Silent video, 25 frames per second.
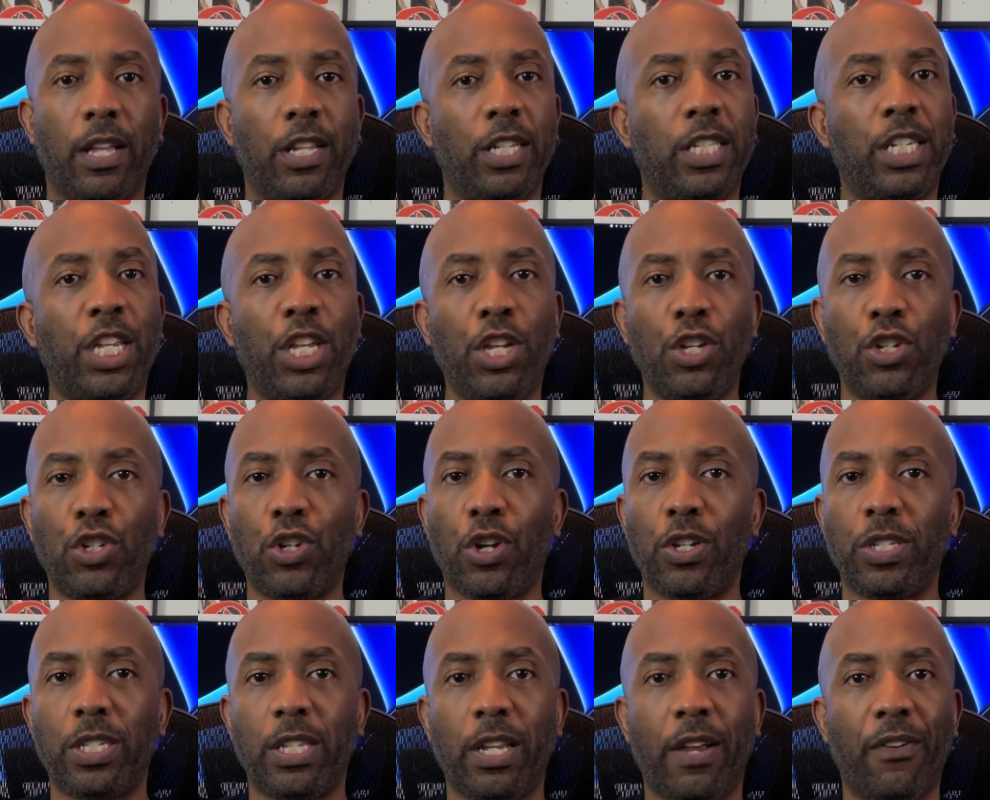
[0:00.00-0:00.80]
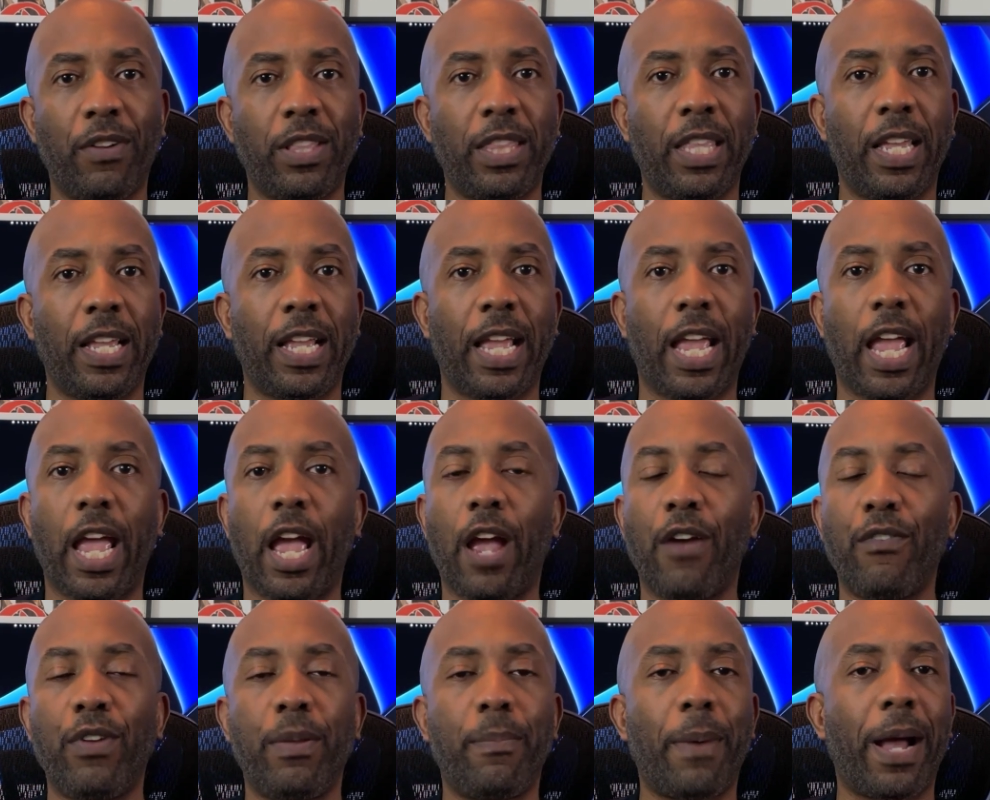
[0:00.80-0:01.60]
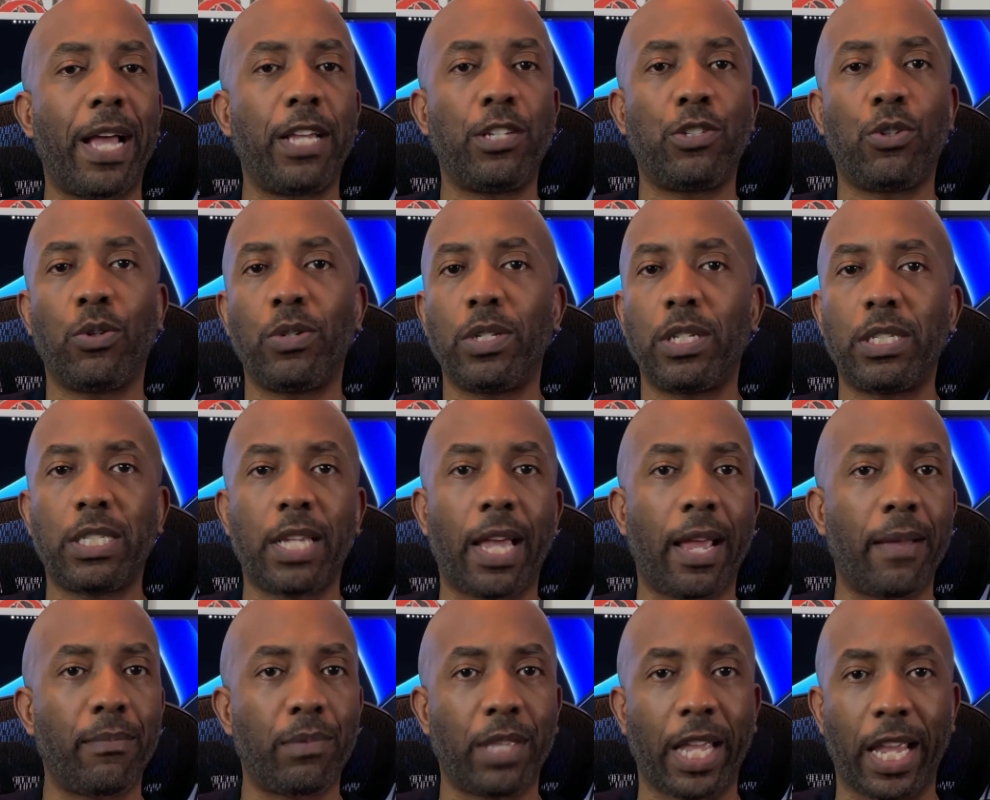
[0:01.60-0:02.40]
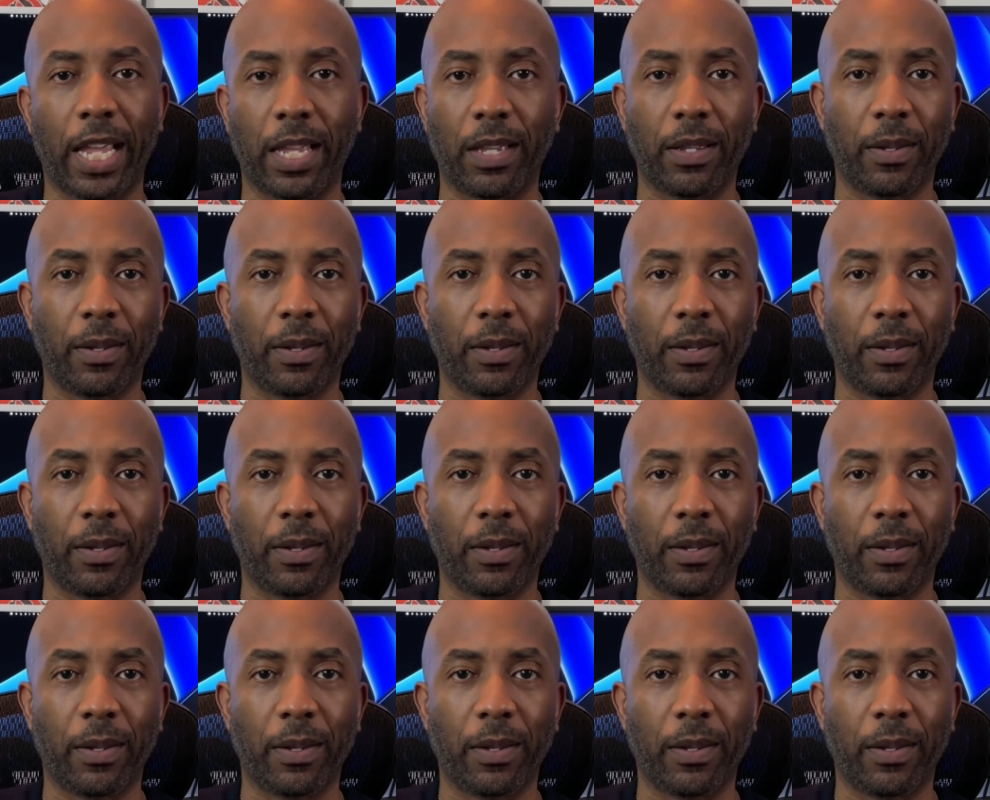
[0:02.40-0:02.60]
t-shirts and everything, everybody's doing the same thing.